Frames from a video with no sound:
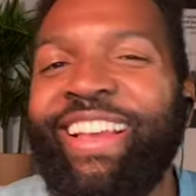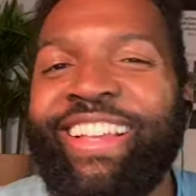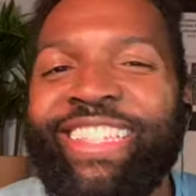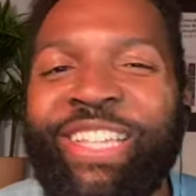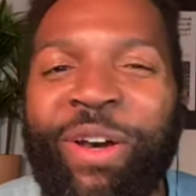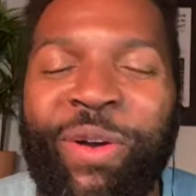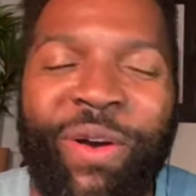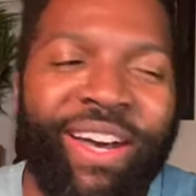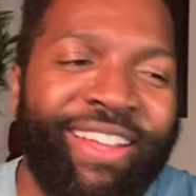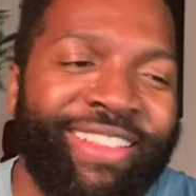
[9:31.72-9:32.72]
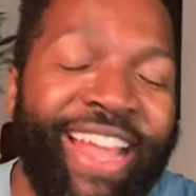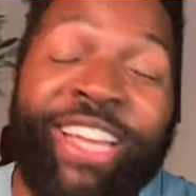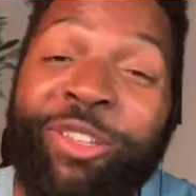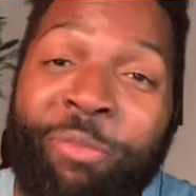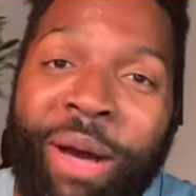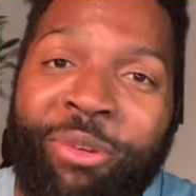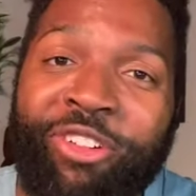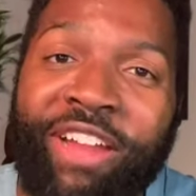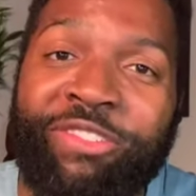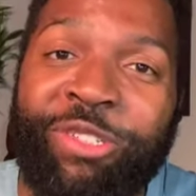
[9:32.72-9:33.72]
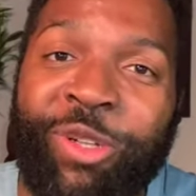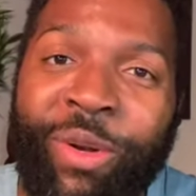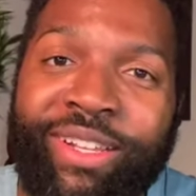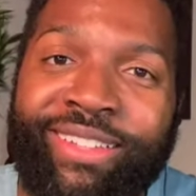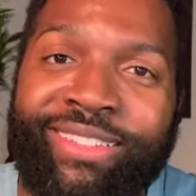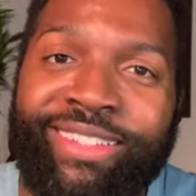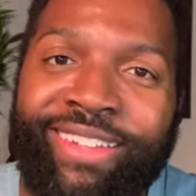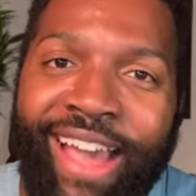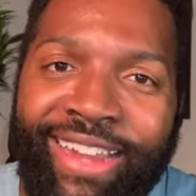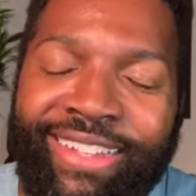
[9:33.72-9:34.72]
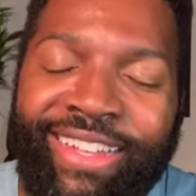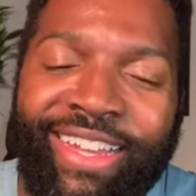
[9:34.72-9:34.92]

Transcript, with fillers: So uh, thank you, Mama Graves, for joining us tonight.